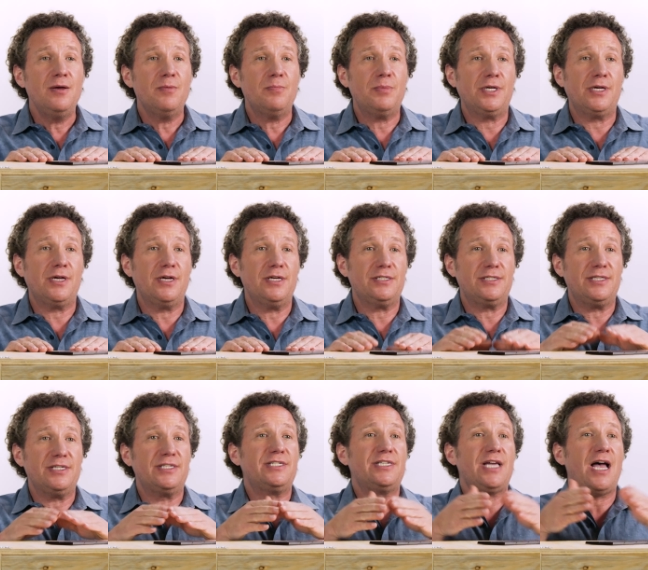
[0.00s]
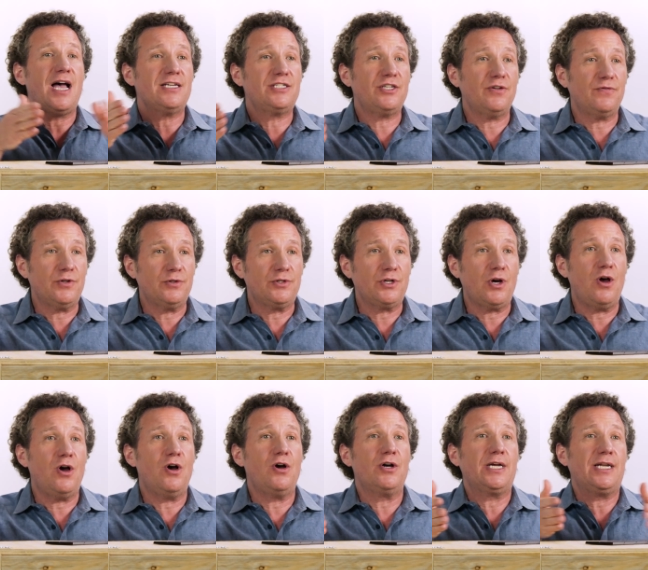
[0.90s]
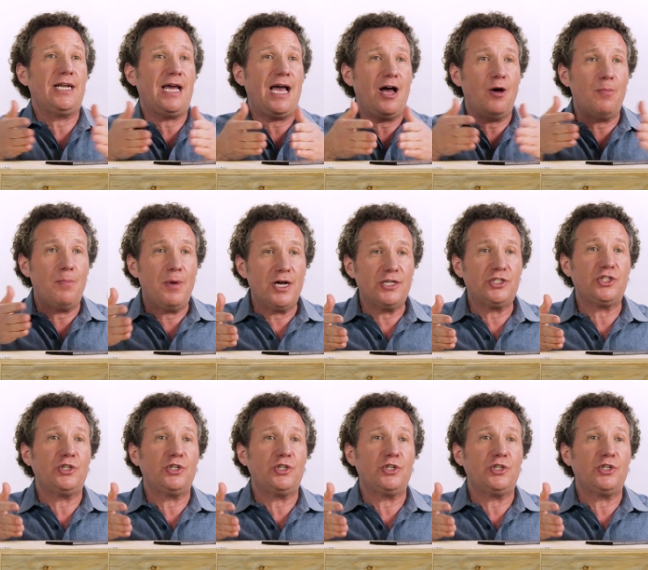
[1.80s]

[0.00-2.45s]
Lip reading: because the size of your dog and how much